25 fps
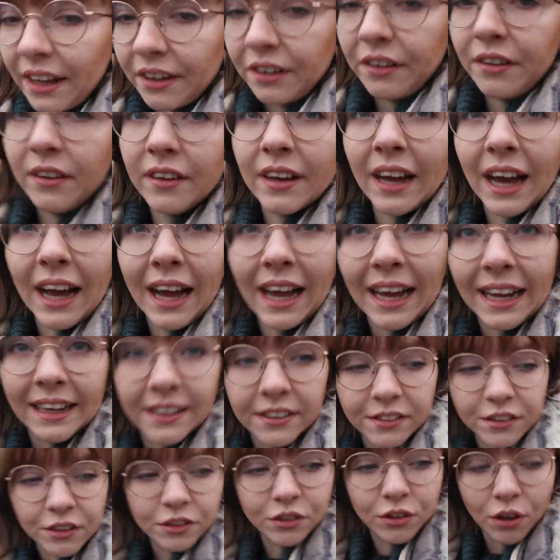out
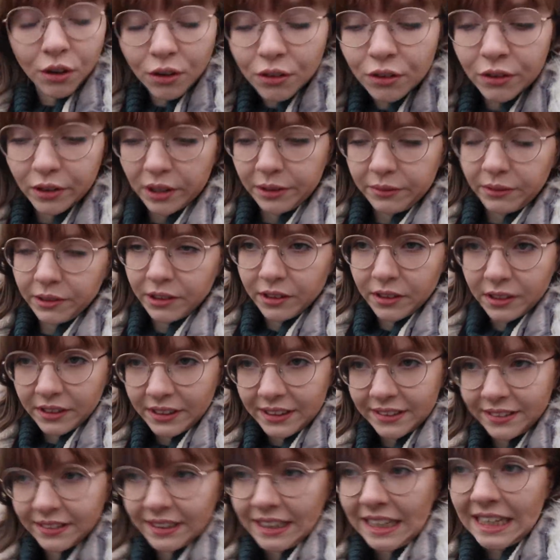and not knowing what you're
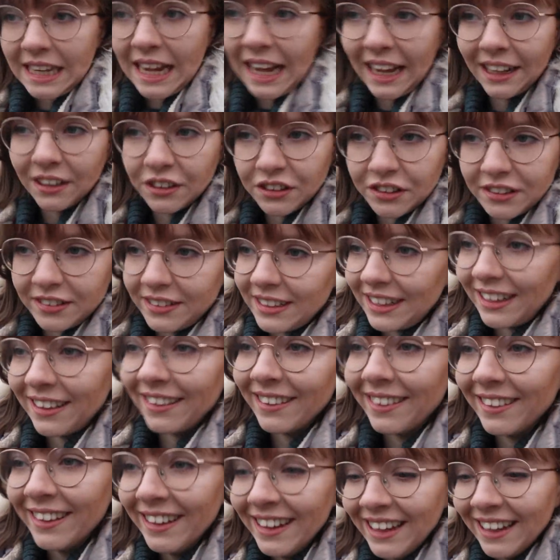going to see and just
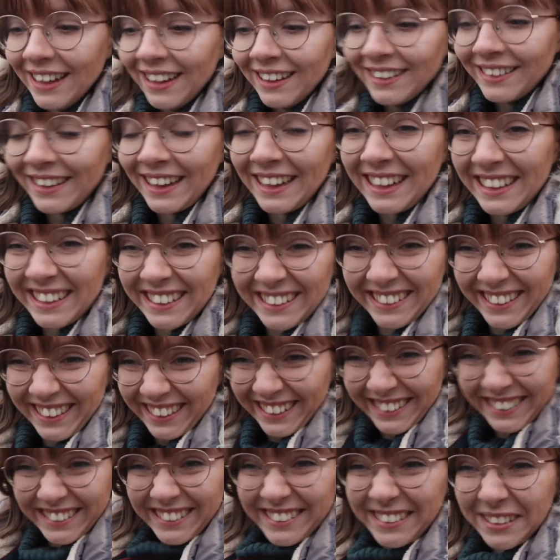seeing like
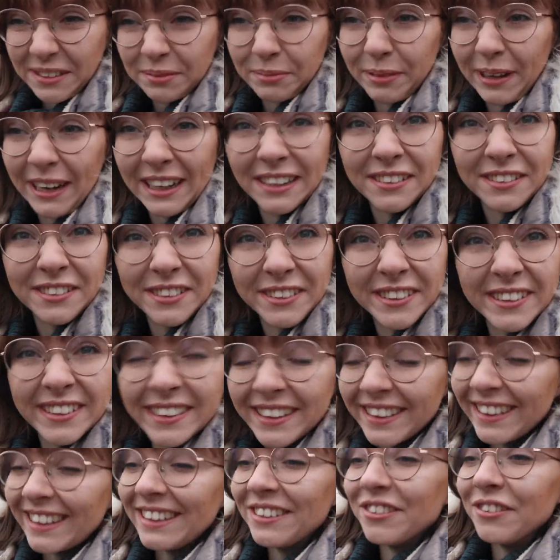things that surprise you
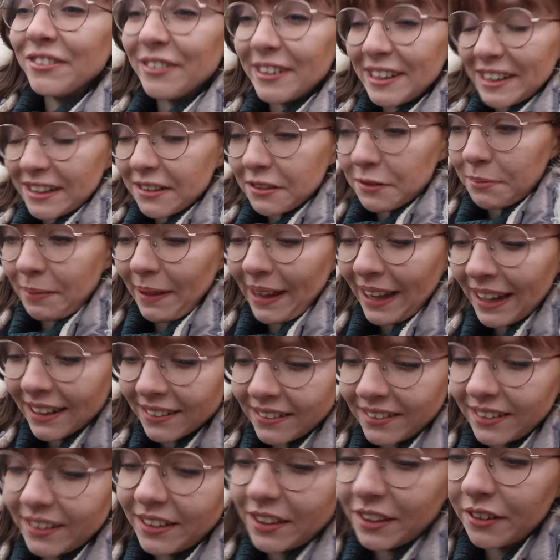and things you don't
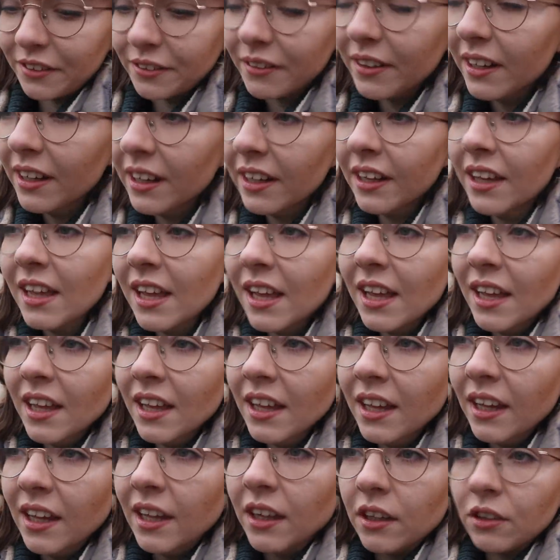expect, you know.
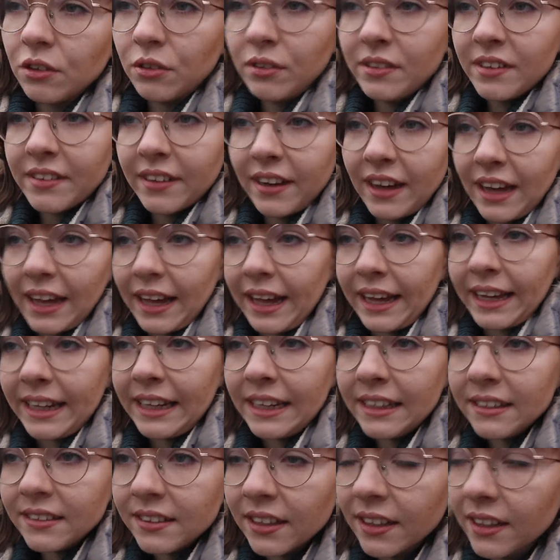Going to a
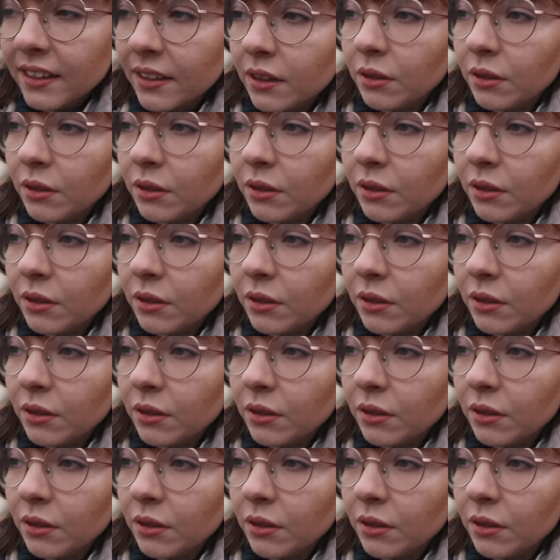hide